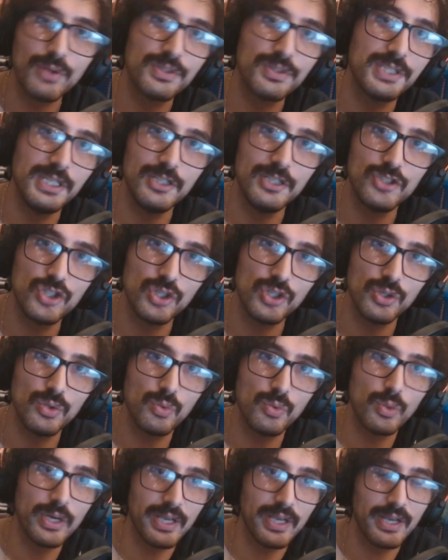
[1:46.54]
teach you
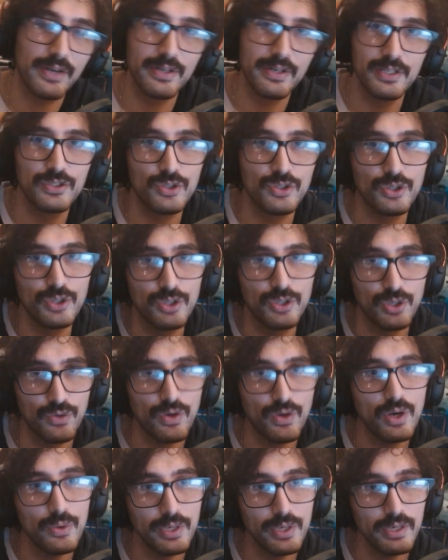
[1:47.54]
what areas are good to
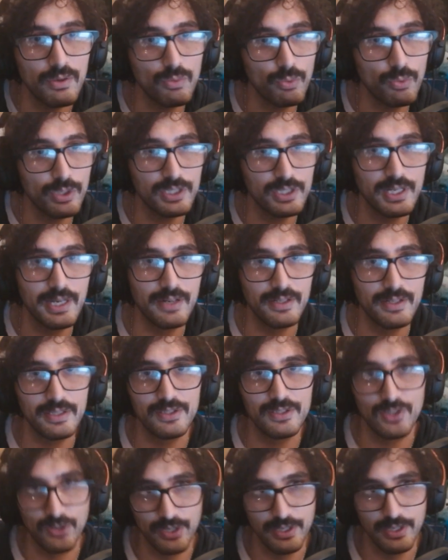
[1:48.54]
grow in, what
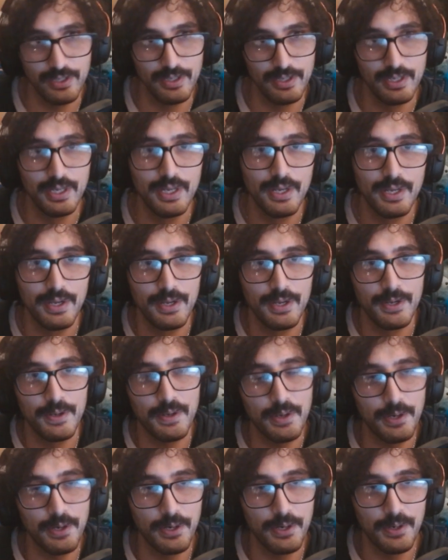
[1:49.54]
areas aren't.
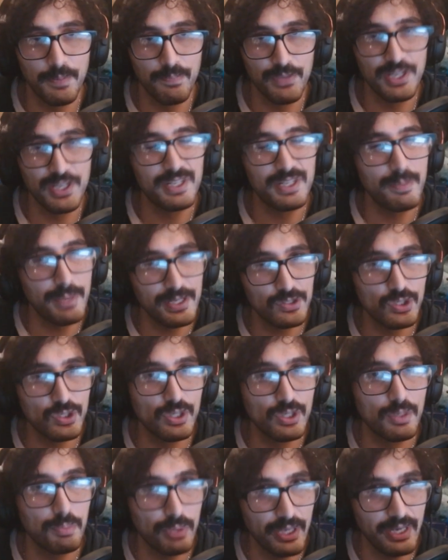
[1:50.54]
It depends
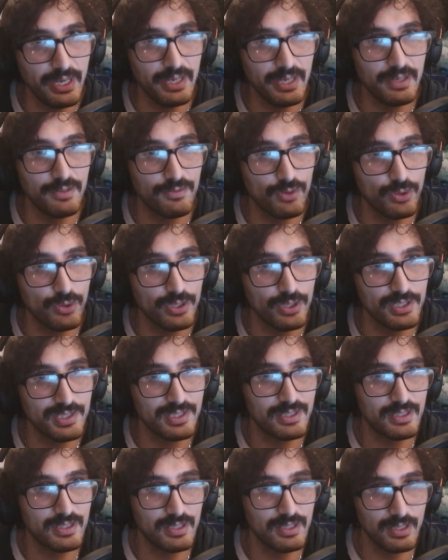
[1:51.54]
on the plant, of
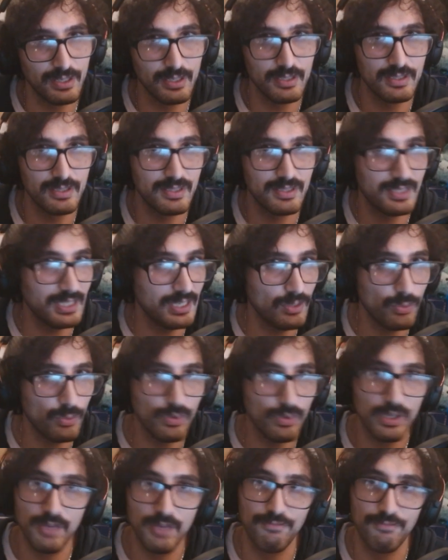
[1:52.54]
course, to see
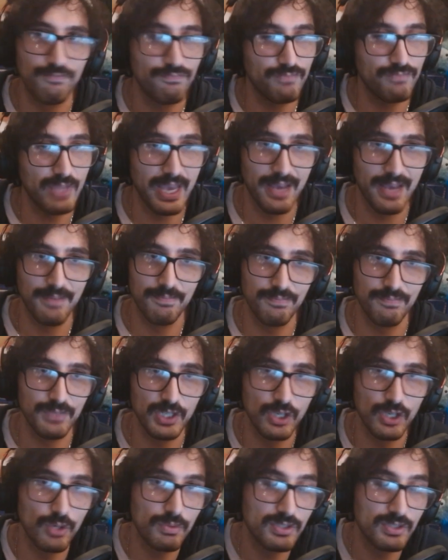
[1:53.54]
if that,
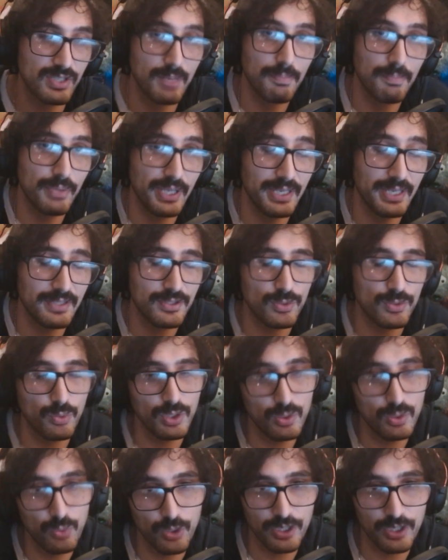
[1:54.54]
some plants
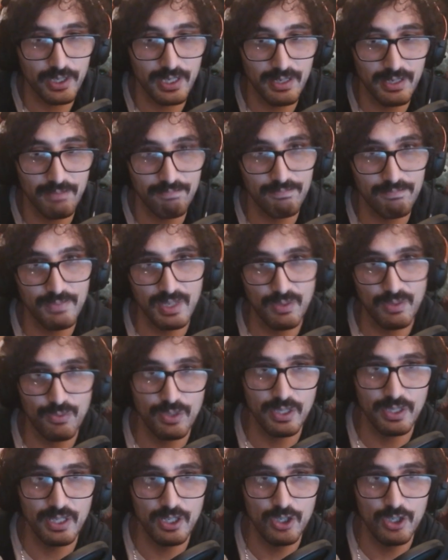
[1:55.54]
will work in a
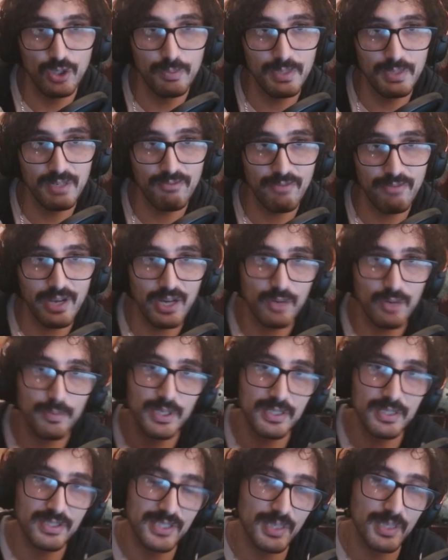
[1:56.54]
really humid
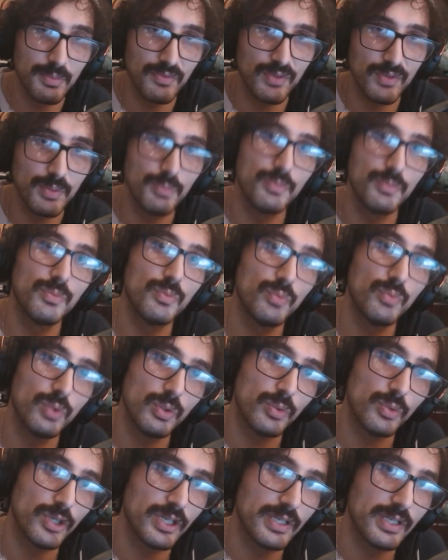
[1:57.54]
environment. Some of them will
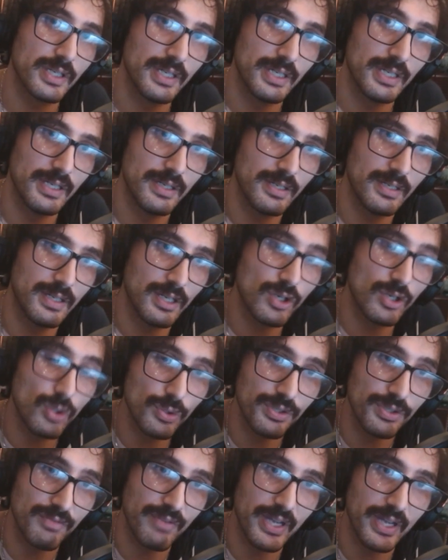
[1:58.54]
work in a
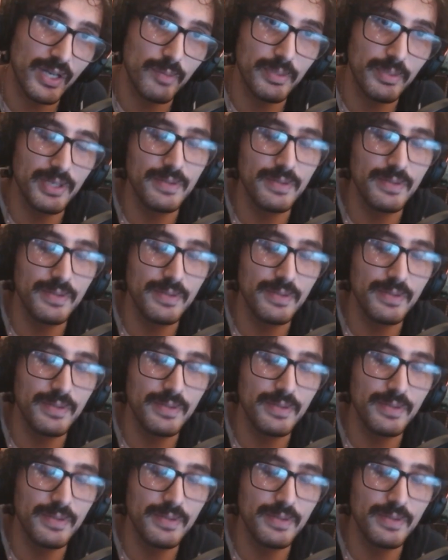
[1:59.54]
cold environment.